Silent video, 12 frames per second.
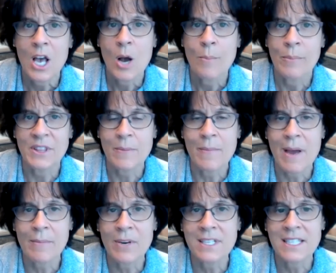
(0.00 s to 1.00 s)
But the
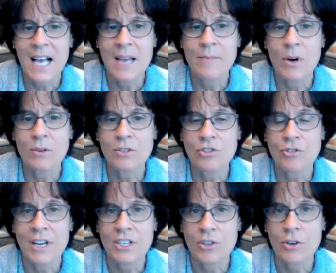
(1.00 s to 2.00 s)
memories I most
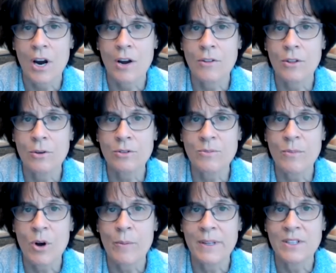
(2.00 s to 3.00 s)
treasure are those
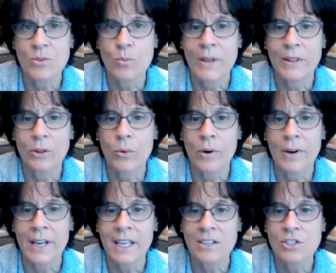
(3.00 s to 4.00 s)
moments when Laurie
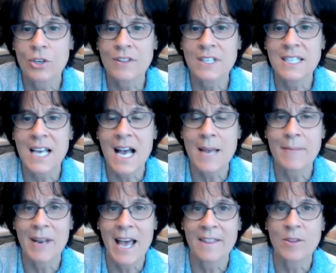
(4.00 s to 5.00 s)
took the time and
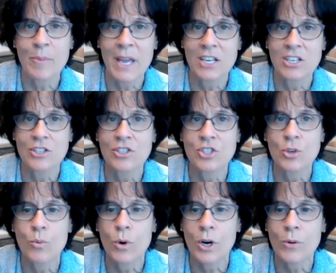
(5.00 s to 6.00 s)
had the patience to
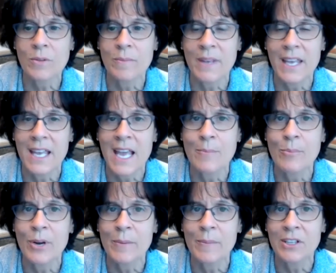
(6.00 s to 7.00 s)
work with me and bring
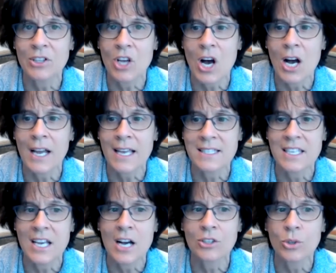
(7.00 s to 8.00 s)
me along as a
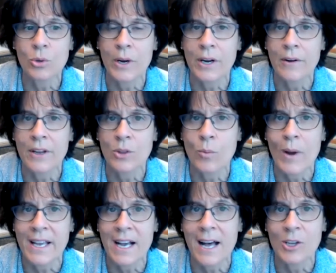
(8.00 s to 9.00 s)
young lawyer in the
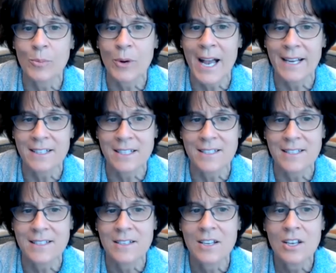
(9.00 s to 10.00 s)
white-collar practice.
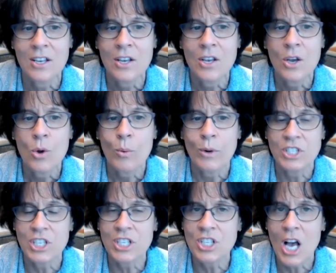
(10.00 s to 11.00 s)
What she
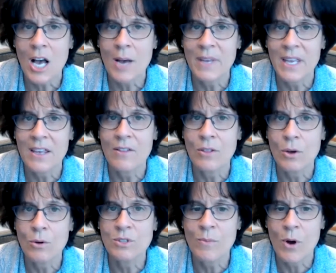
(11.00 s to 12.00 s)
taught me in
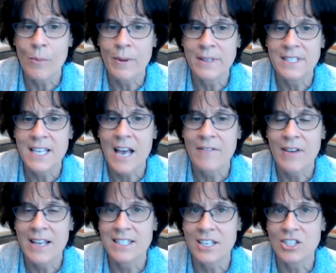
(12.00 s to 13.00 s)
those moments have had
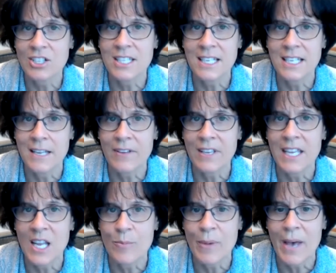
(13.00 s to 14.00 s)
such a significant
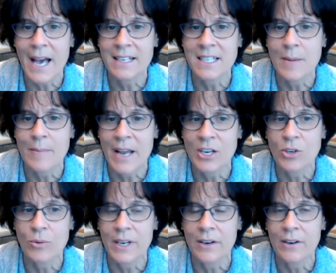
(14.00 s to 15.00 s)
impact on my
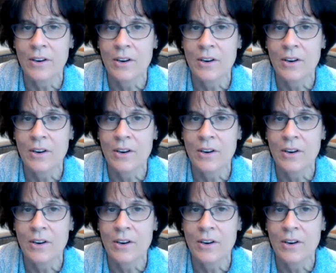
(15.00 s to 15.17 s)
career.